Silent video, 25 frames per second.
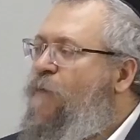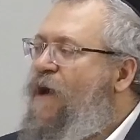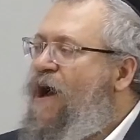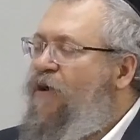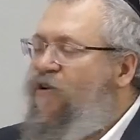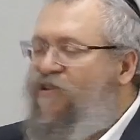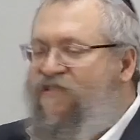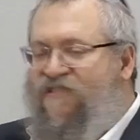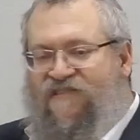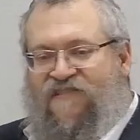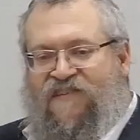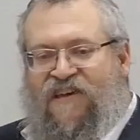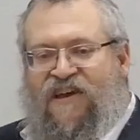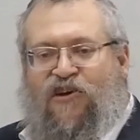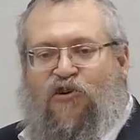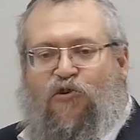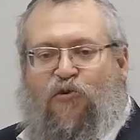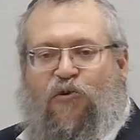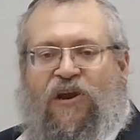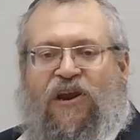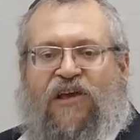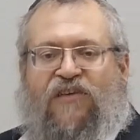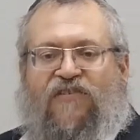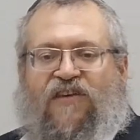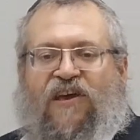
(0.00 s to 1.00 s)
If the
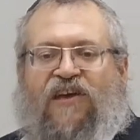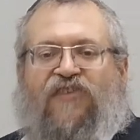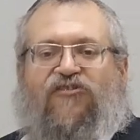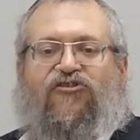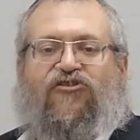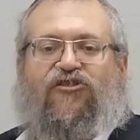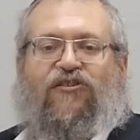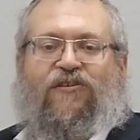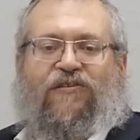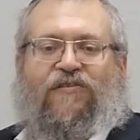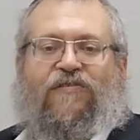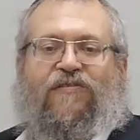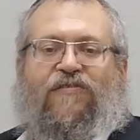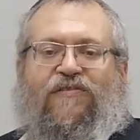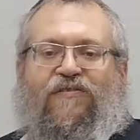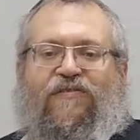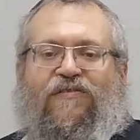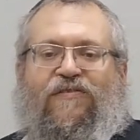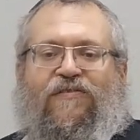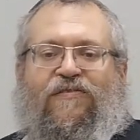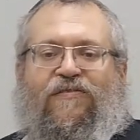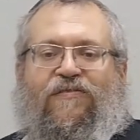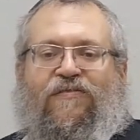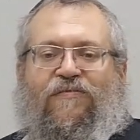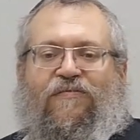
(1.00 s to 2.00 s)
Torah is our
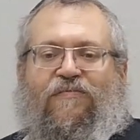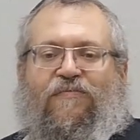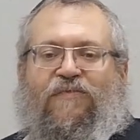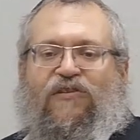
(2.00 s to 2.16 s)
bride,